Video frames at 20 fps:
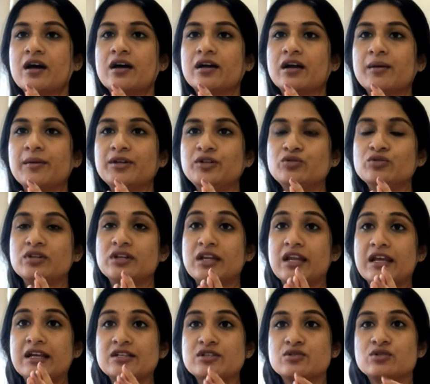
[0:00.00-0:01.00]
Coming to the
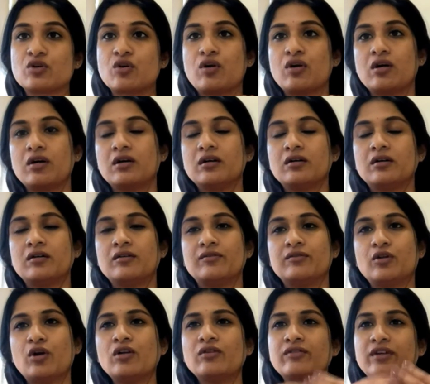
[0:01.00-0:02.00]
next,
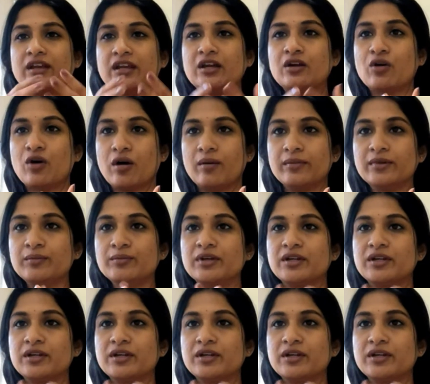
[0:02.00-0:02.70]
not very common,